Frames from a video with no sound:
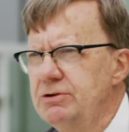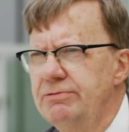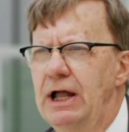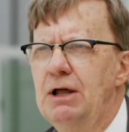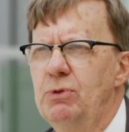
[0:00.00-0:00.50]

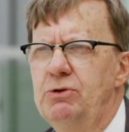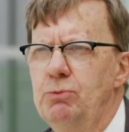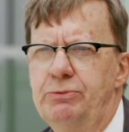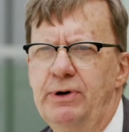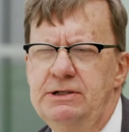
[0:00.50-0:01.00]
development
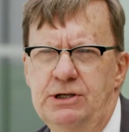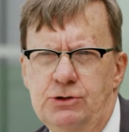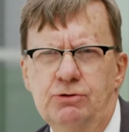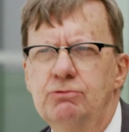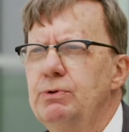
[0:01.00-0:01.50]
with my
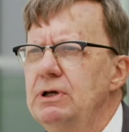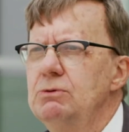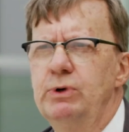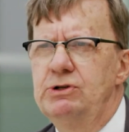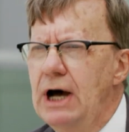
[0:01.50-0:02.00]
teachers,
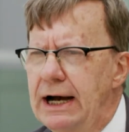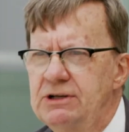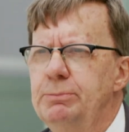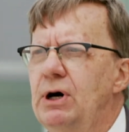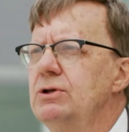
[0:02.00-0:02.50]
we
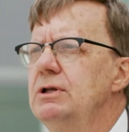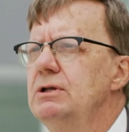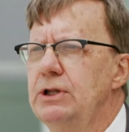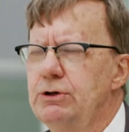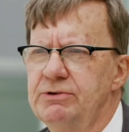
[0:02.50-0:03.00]
talked about
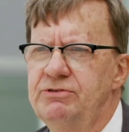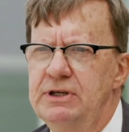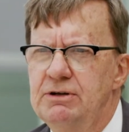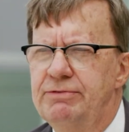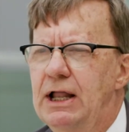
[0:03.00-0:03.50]

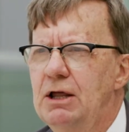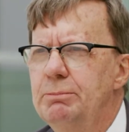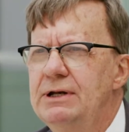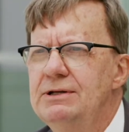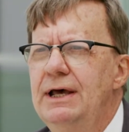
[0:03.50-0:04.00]
literacy
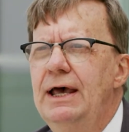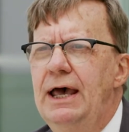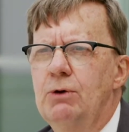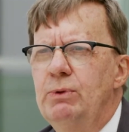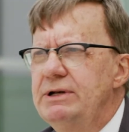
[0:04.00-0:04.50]
development,
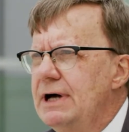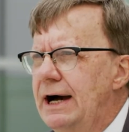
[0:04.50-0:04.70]
and we